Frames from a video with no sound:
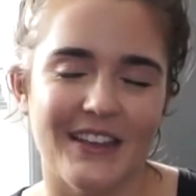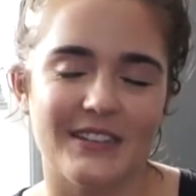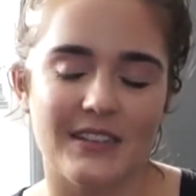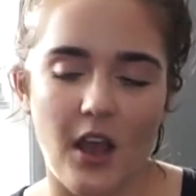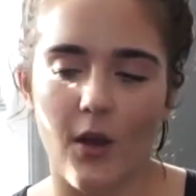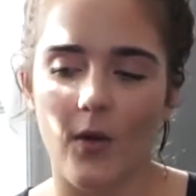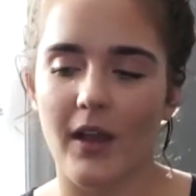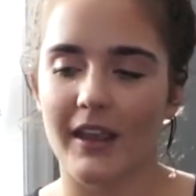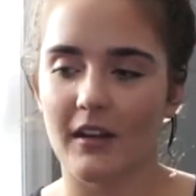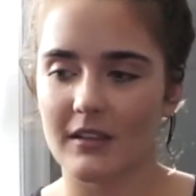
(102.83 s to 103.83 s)
So
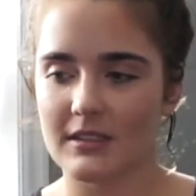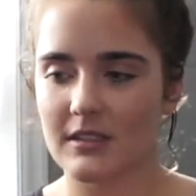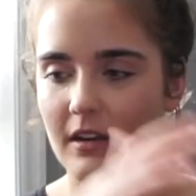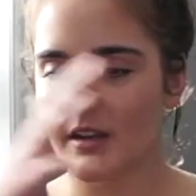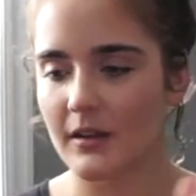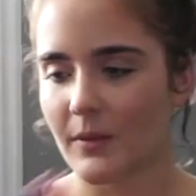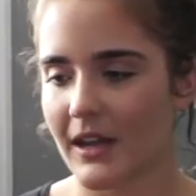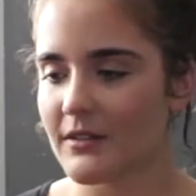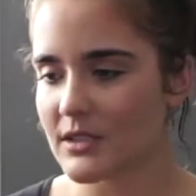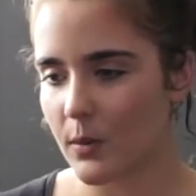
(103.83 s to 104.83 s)
it all started when
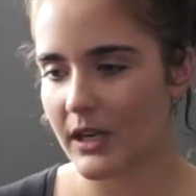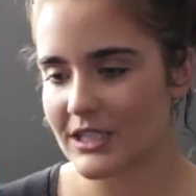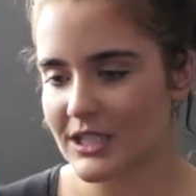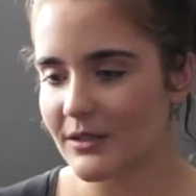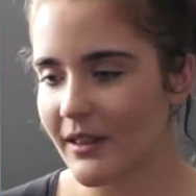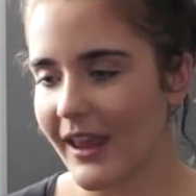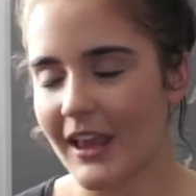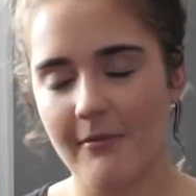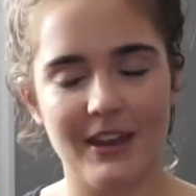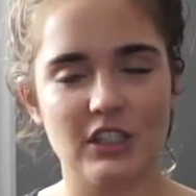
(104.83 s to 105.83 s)
I was 22, like
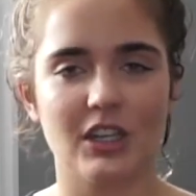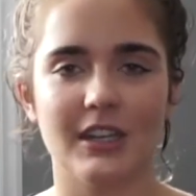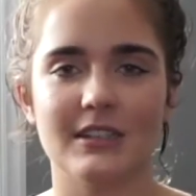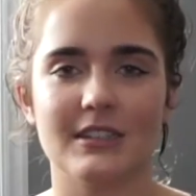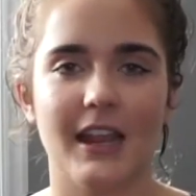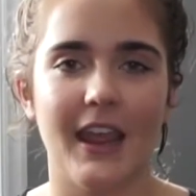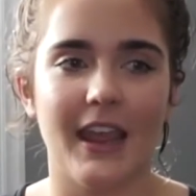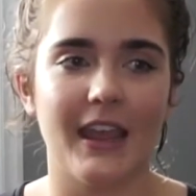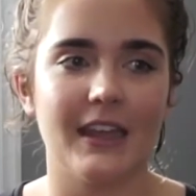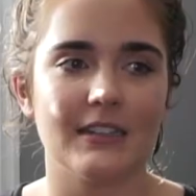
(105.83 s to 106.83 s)
I mentioned,
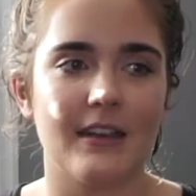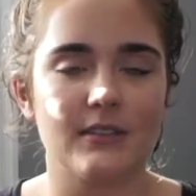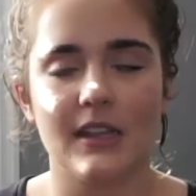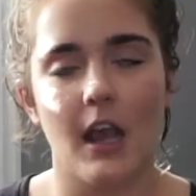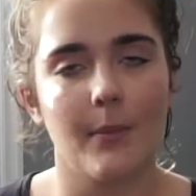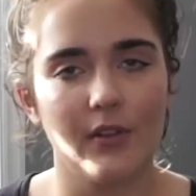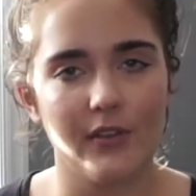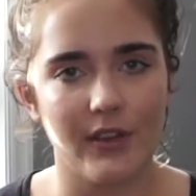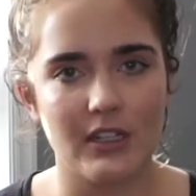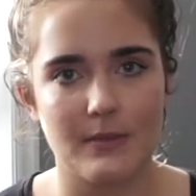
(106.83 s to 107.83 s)
and that was a couple
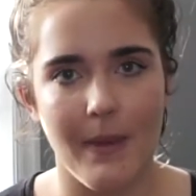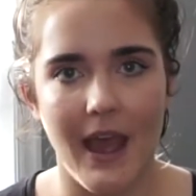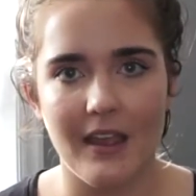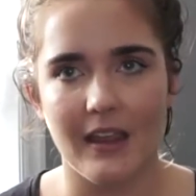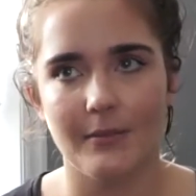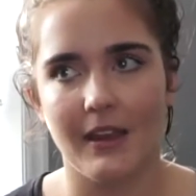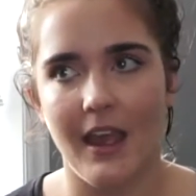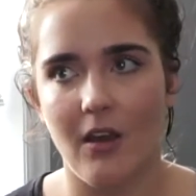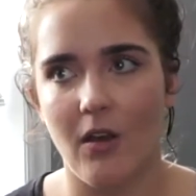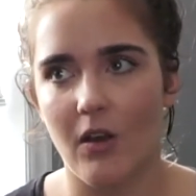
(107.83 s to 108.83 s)
of years back. I'm
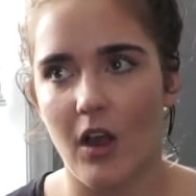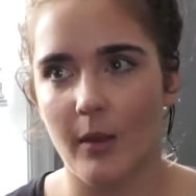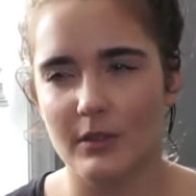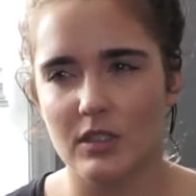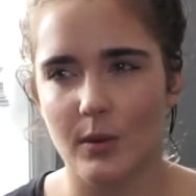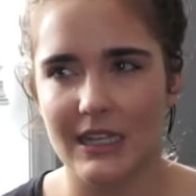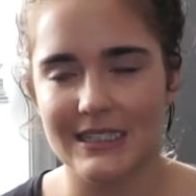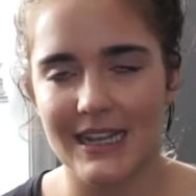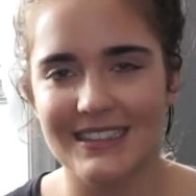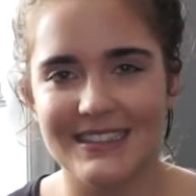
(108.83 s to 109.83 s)
now almost
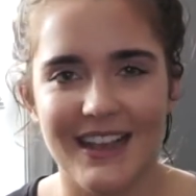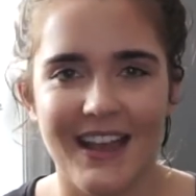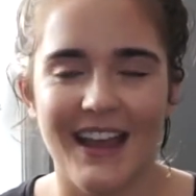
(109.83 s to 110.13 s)
26.